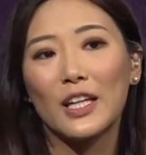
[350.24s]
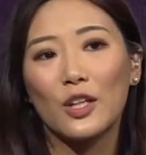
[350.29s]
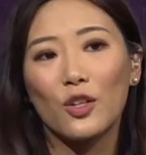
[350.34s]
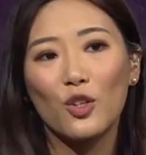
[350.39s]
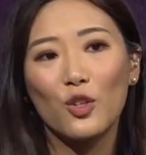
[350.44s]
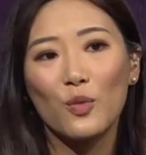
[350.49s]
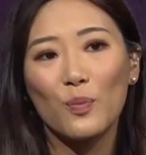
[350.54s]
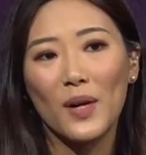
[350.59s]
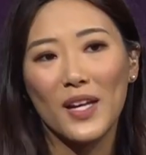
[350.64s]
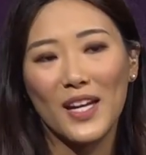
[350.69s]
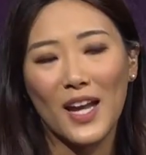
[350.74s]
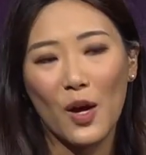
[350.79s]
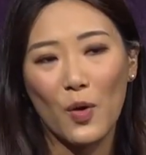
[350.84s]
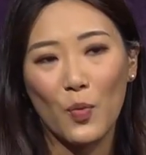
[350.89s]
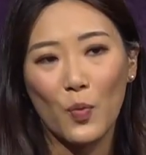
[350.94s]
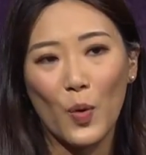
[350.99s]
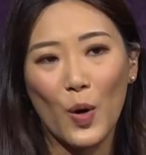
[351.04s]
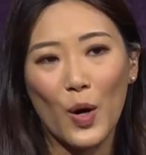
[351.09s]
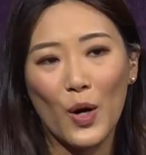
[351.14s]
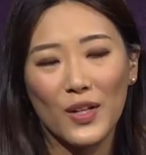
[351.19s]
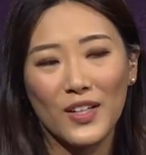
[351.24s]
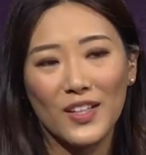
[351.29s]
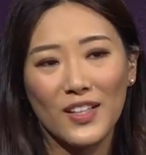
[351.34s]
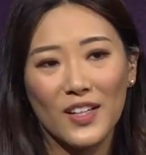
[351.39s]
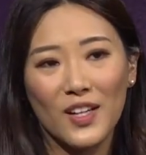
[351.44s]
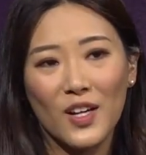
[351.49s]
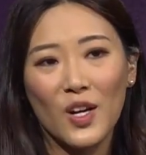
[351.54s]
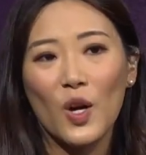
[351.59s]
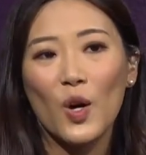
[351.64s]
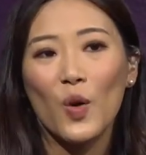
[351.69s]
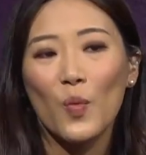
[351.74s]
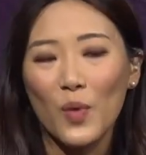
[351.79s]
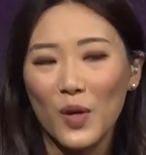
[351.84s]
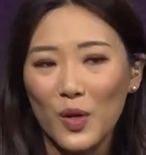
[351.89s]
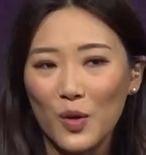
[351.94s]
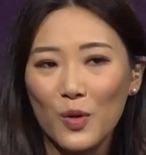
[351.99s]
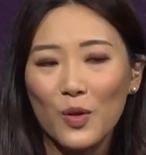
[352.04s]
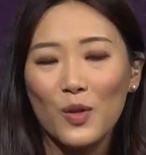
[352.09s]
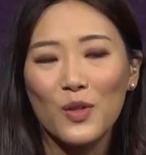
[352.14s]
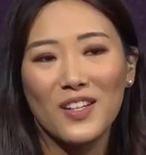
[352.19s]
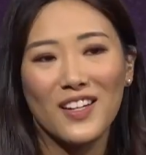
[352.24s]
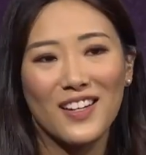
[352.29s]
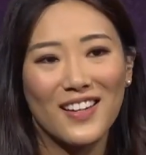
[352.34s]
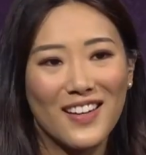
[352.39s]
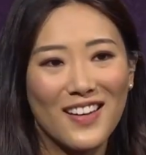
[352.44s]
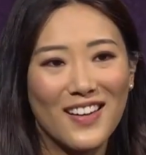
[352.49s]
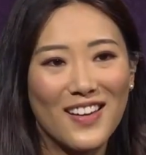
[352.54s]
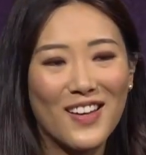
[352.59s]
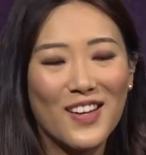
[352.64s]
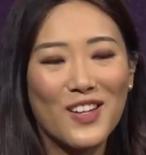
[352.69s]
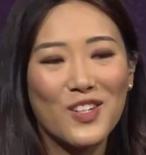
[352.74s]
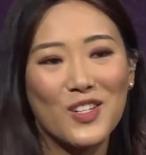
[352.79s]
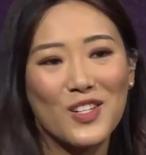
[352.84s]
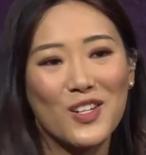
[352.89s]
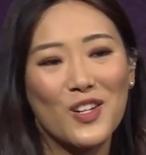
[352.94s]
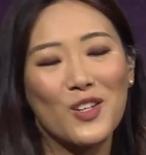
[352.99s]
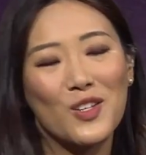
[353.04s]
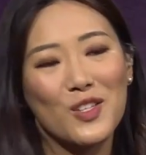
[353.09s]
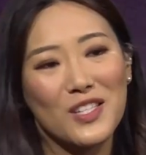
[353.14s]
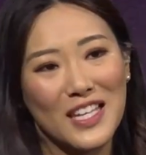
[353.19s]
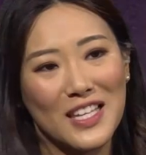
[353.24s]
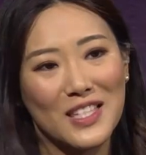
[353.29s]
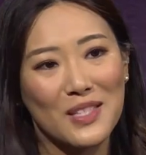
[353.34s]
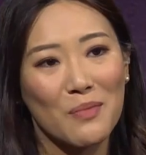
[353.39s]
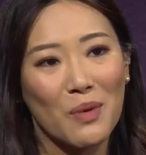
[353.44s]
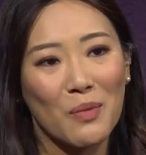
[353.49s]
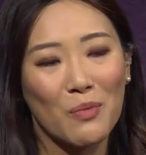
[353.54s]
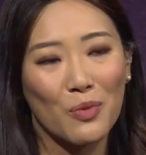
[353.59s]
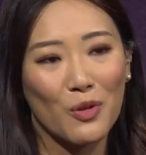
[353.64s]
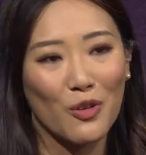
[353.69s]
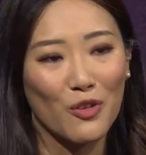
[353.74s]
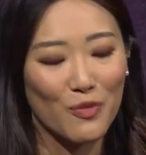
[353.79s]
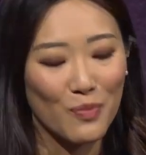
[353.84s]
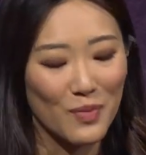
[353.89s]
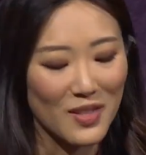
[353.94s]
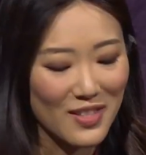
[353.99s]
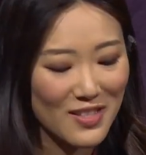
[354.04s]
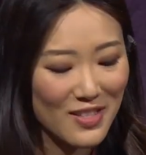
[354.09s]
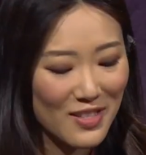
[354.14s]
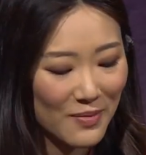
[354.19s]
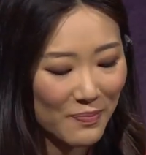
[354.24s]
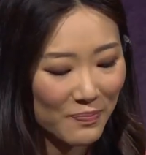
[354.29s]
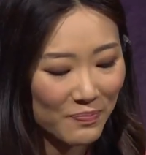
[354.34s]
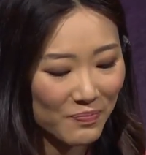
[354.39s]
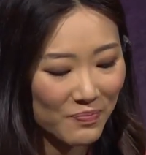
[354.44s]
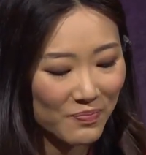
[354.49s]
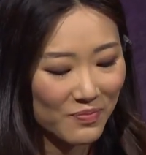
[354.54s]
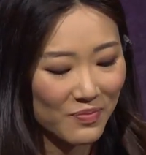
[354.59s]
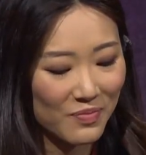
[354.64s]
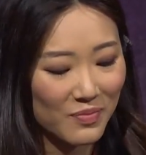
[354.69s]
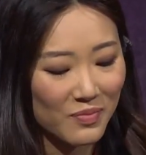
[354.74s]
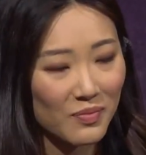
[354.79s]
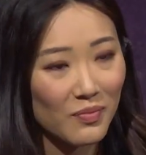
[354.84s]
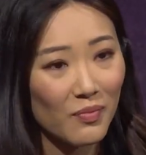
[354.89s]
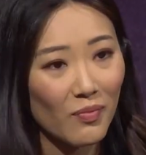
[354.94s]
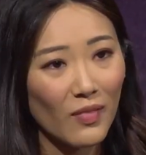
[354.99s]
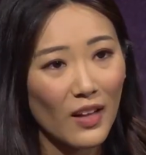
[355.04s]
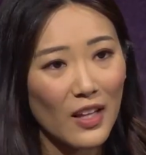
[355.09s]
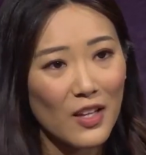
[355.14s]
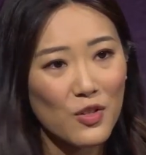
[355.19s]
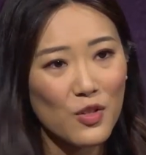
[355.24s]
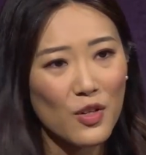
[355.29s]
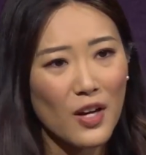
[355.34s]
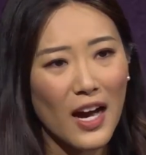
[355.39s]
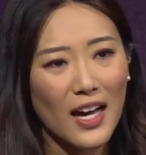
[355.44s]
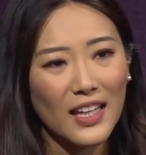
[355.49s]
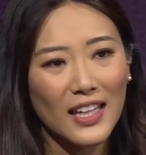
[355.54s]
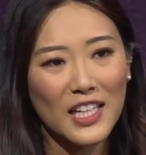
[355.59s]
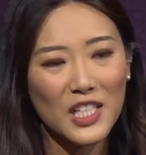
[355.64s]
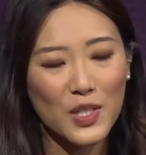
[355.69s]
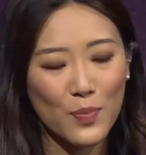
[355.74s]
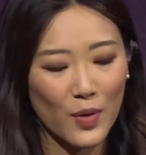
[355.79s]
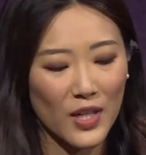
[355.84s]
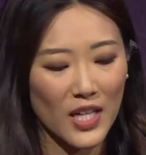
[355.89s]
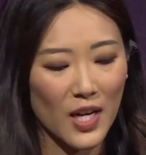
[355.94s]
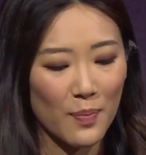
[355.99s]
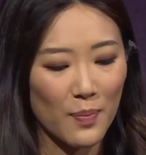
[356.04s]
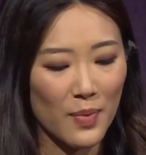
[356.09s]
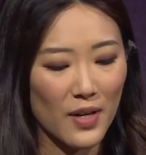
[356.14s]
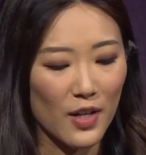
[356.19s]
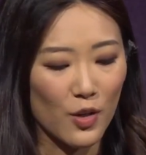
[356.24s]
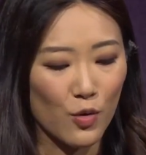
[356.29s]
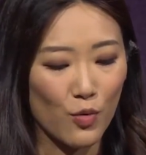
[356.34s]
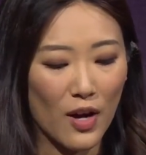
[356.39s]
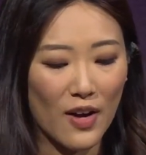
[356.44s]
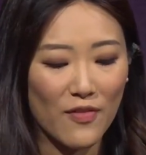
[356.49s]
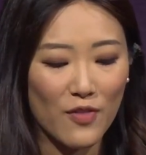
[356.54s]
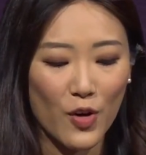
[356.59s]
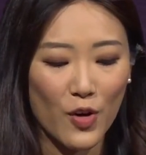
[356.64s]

good, but at work we could see some improvements. So I'd like to bring up a graph